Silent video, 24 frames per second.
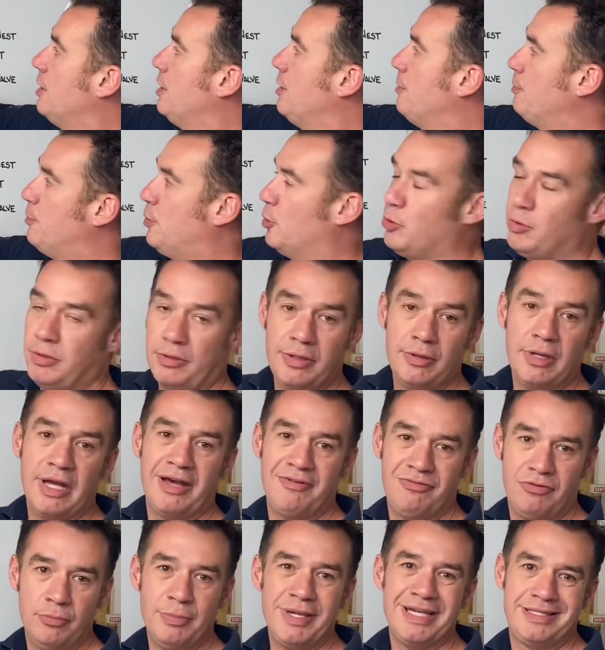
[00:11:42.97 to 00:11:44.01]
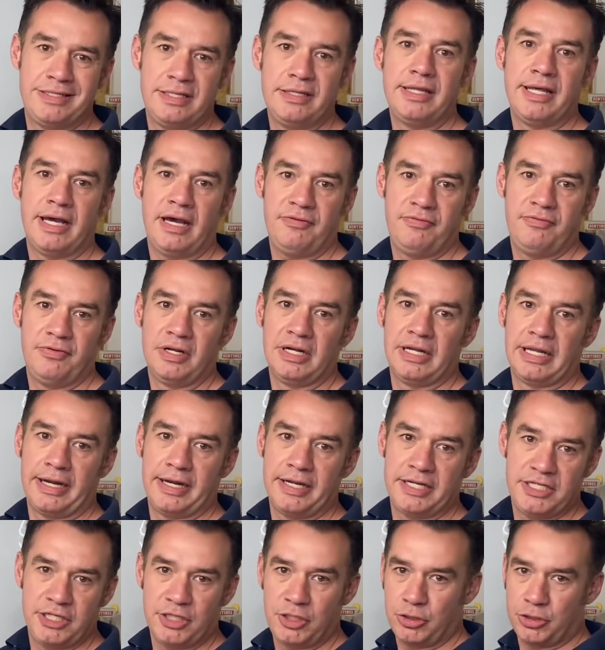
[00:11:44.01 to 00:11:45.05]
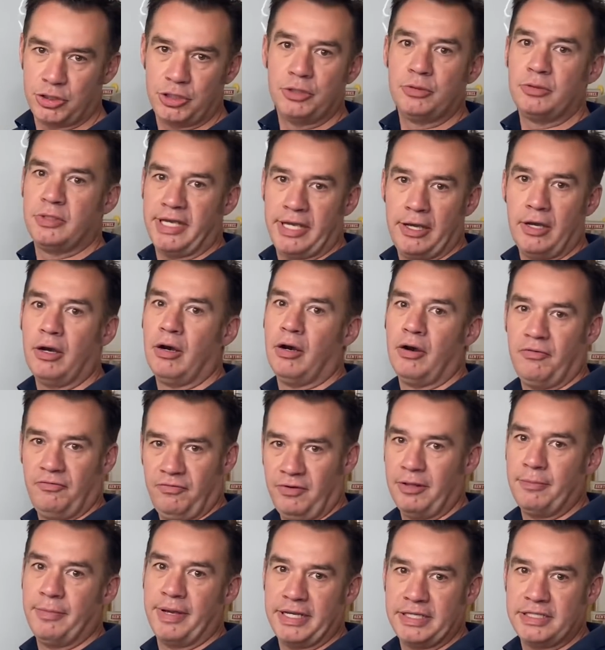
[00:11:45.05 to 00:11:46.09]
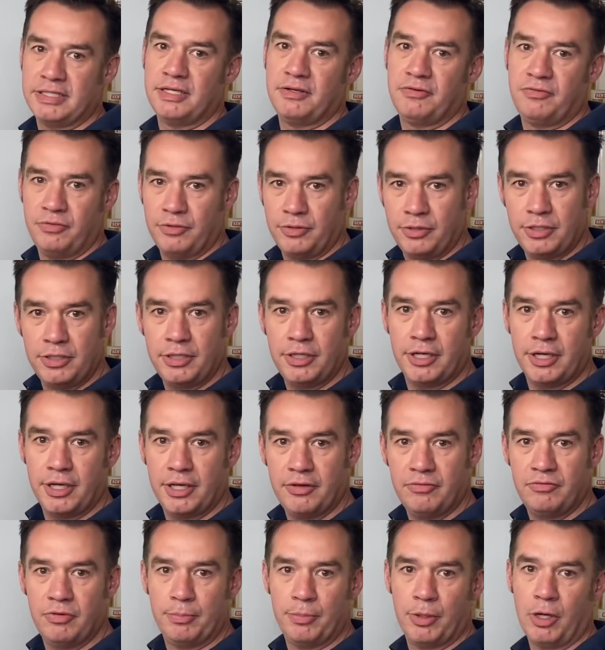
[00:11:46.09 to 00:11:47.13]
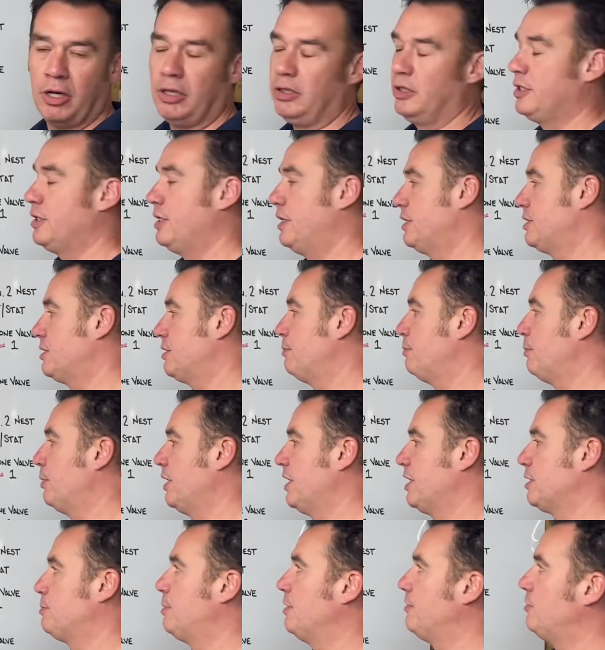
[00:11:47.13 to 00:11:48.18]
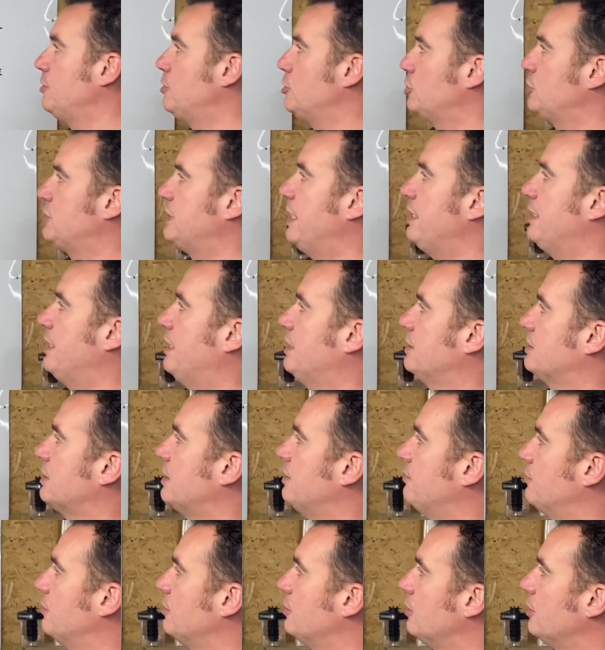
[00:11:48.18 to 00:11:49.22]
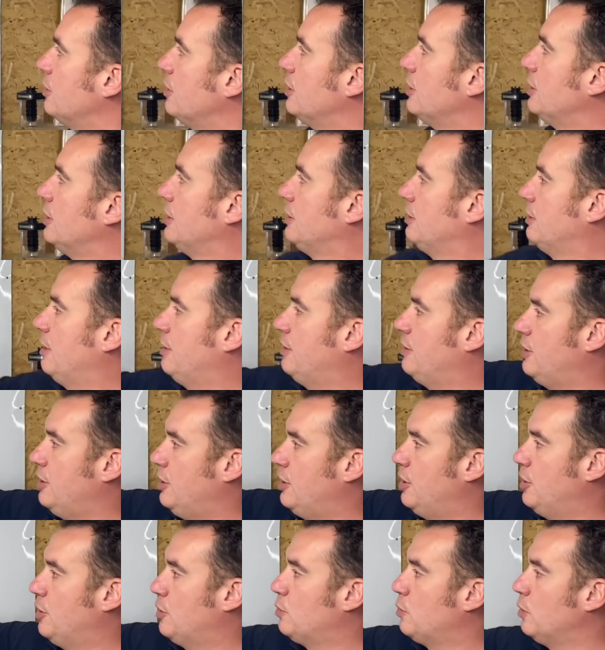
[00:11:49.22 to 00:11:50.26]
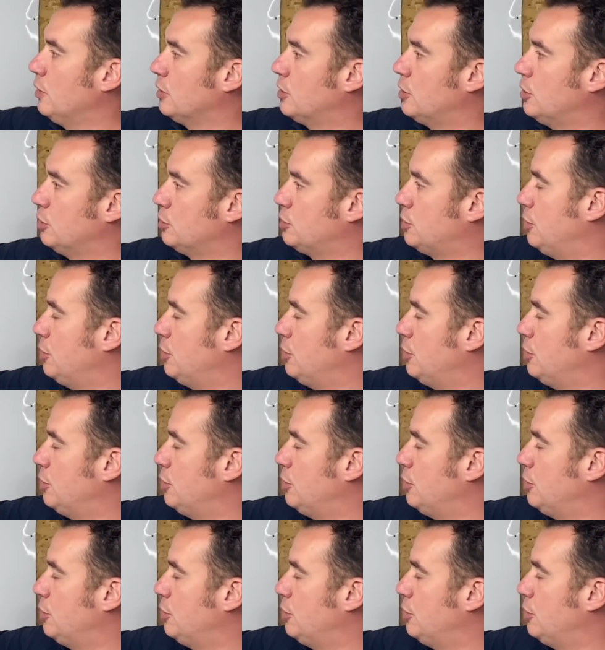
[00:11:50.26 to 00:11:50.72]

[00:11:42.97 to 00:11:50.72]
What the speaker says: But I've omitted that for clarity because it would get awfully messy if we put all the earths in place. But if you just take that as given, that the earth will go to the